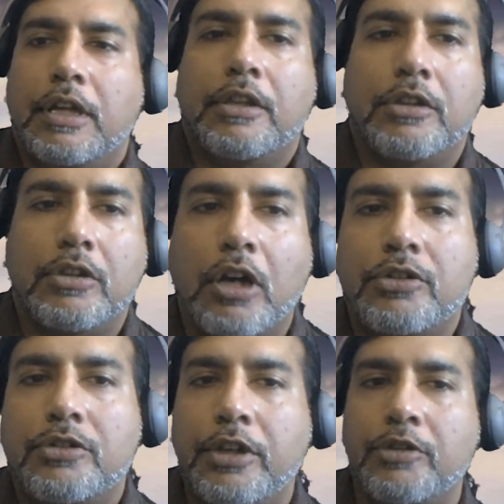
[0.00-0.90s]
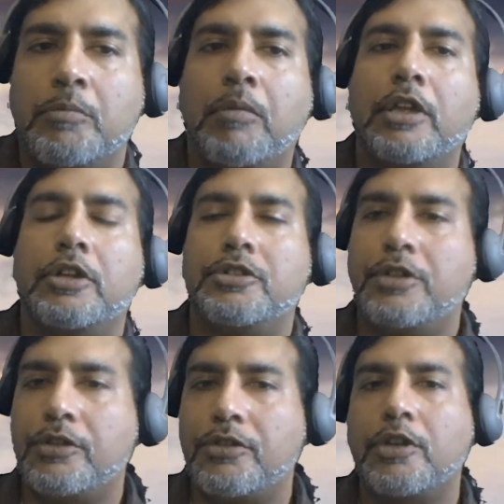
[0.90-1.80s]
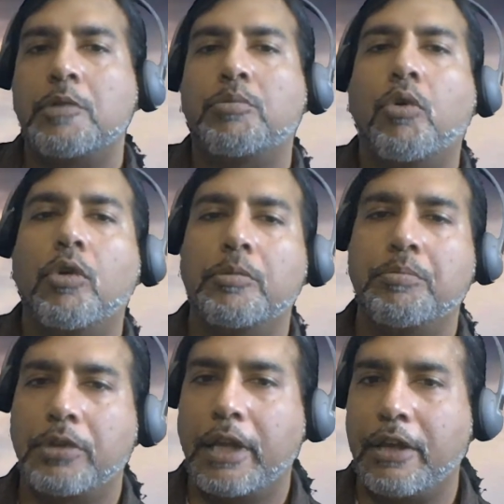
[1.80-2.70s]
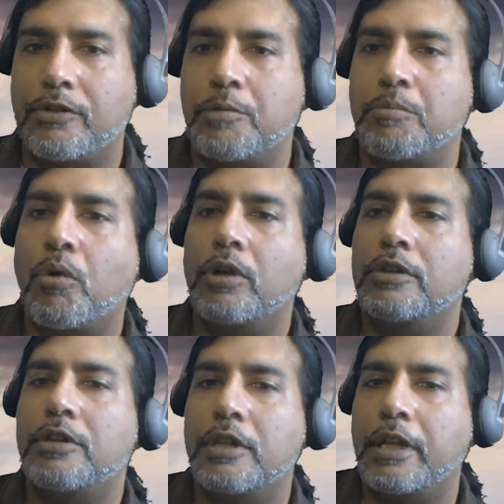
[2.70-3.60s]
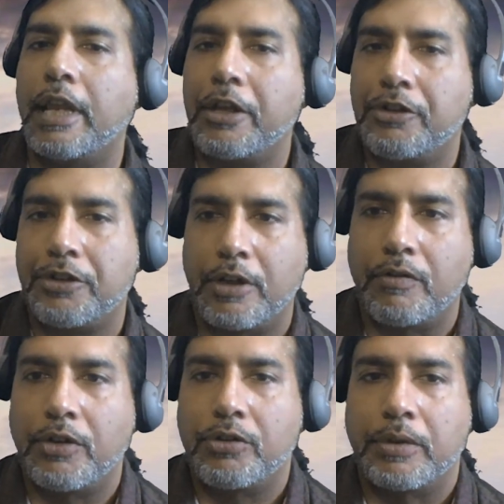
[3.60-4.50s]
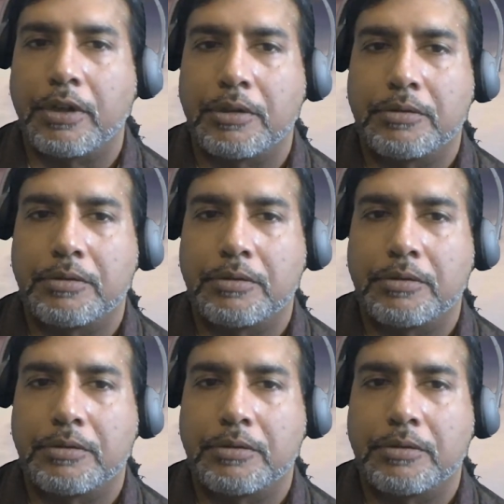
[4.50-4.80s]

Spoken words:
The large city is a mother. This is an important place, important to the nation of Israel.